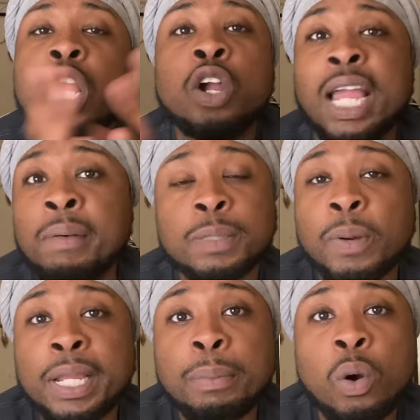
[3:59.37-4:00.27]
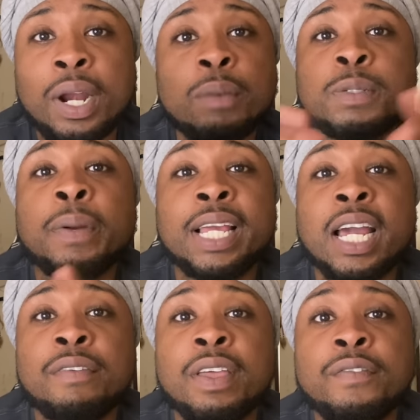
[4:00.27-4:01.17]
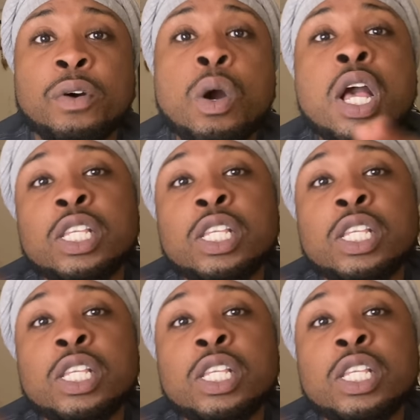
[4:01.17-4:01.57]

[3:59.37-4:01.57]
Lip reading: Girl, it was pretty boring. It was pretty uneventful.